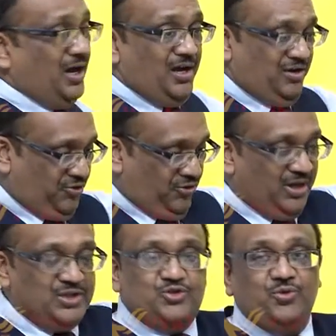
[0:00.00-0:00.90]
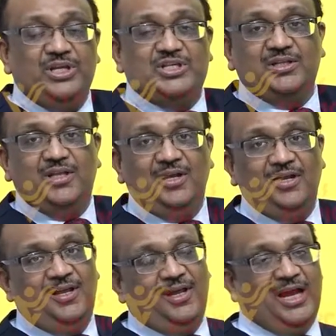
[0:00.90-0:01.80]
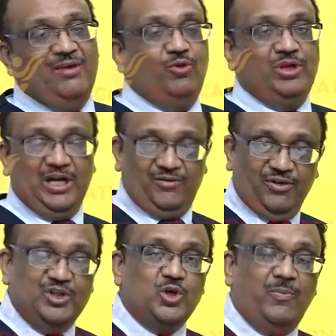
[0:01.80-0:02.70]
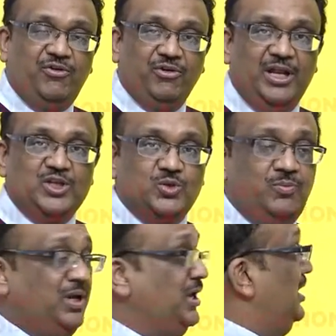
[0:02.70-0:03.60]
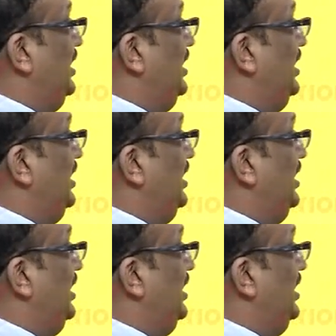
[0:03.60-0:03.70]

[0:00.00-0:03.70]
are trans to each other, I would get 1 geometrical isomer.